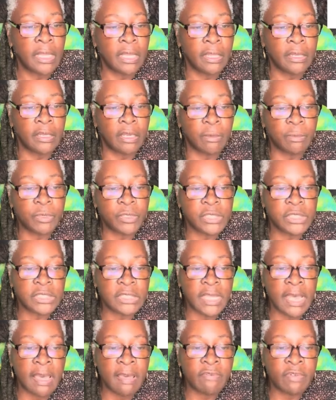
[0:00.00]
Number
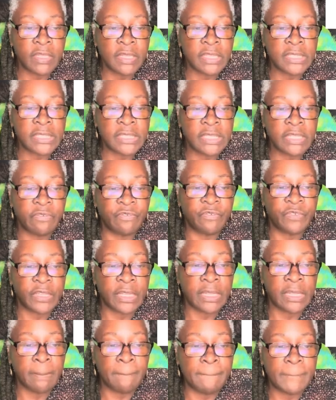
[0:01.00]
7 is
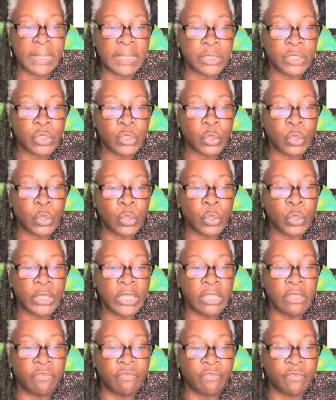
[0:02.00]
developmental
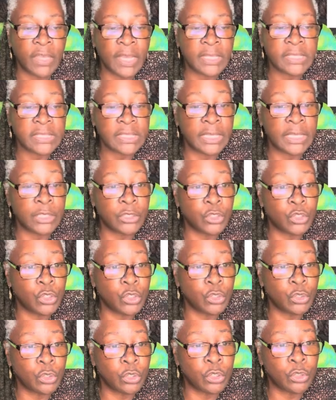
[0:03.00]
effects in
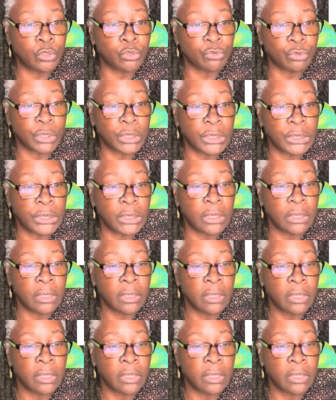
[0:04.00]
children.